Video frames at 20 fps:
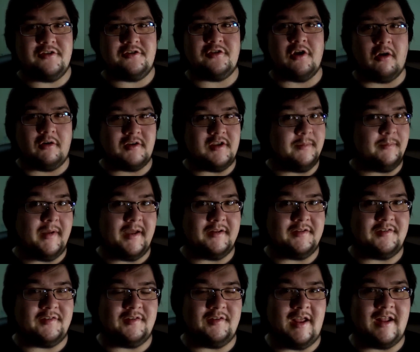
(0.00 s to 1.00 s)

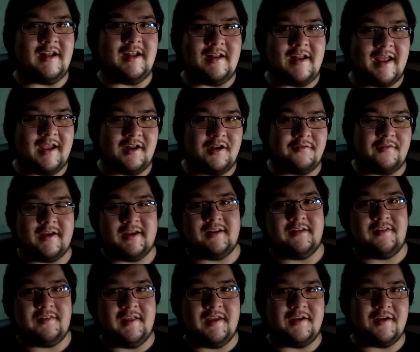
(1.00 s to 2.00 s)
document any negative I
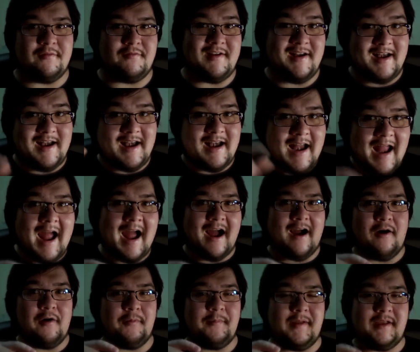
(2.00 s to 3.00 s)
can think of now,